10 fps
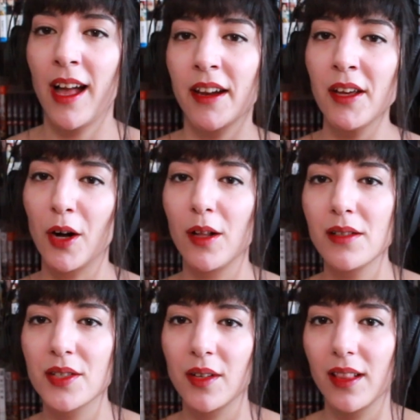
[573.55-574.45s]
And I
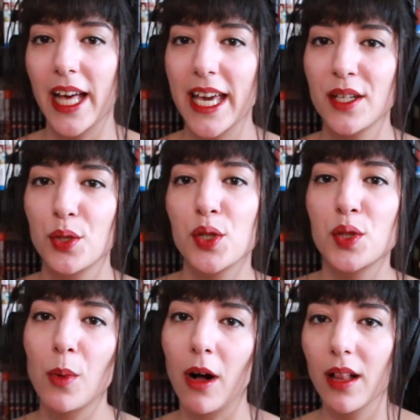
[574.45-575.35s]
also like the
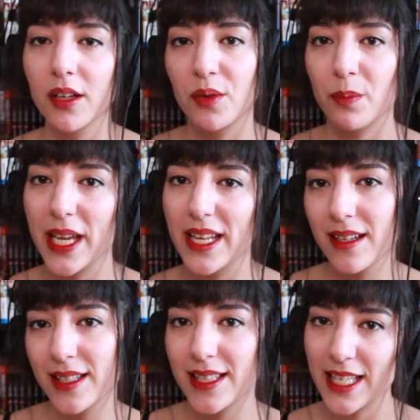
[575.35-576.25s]
small
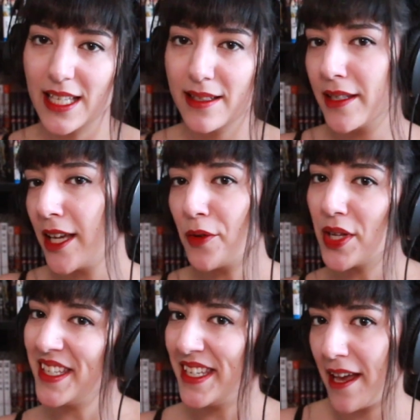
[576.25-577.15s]
comedic scenes here
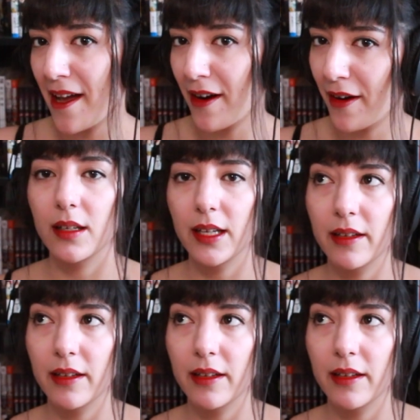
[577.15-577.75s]
and there.